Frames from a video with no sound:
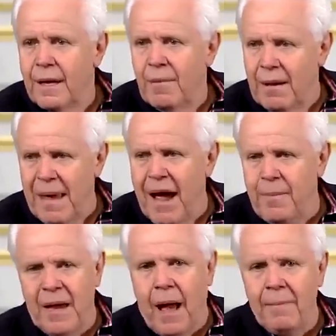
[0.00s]
But let me
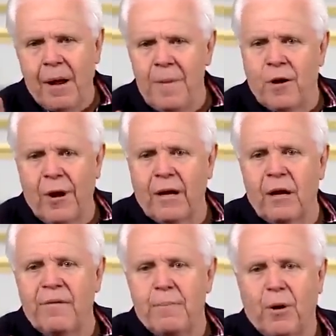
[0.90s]
help you. I'm not going to be
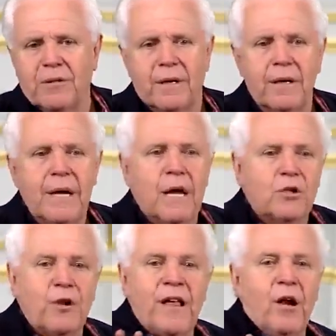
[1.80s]
critical of that person.
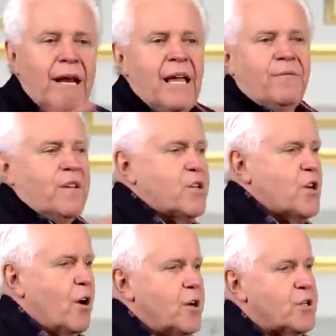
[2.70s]
So they'll leave this
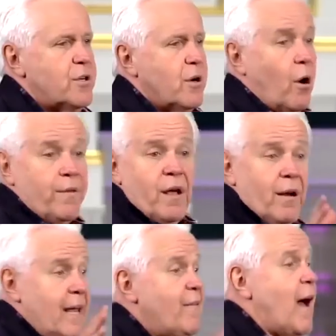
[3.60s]
church or they'll
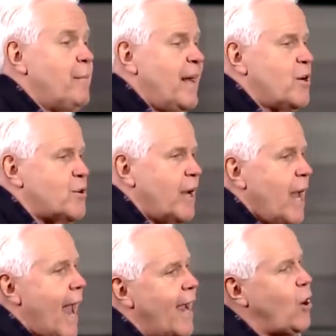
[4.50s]
leave our ministry
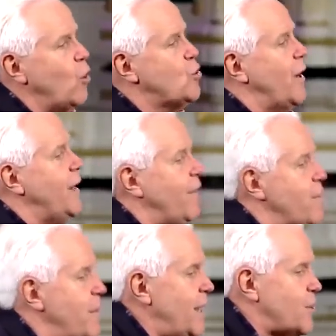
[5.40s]
and go to
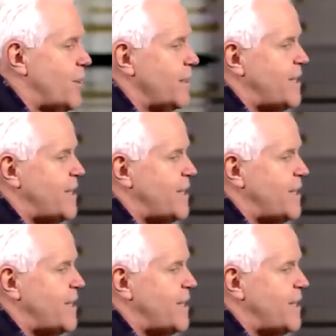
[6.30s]
another ministry.